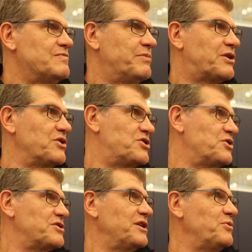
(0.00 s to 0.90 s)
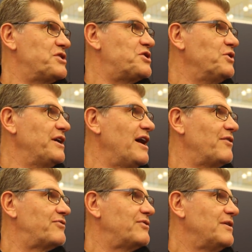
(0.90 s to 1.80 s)
because usually we shoot
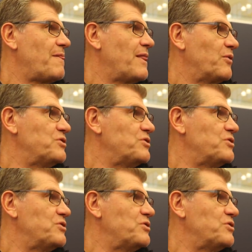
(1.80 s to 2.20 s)
enough,